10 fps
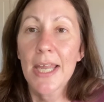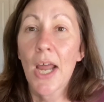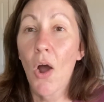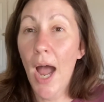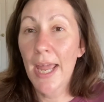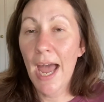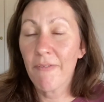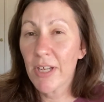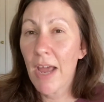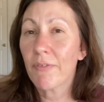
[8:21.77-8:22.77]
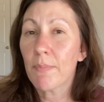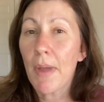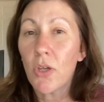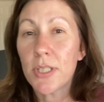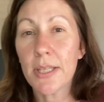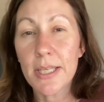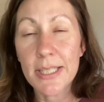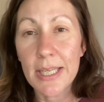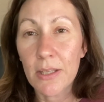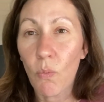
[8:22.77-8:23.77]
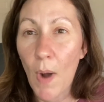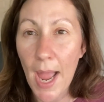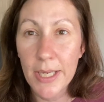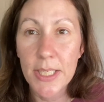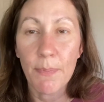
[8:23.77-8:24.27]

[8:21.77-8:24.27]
Now, I haven't ever melted this in the wax,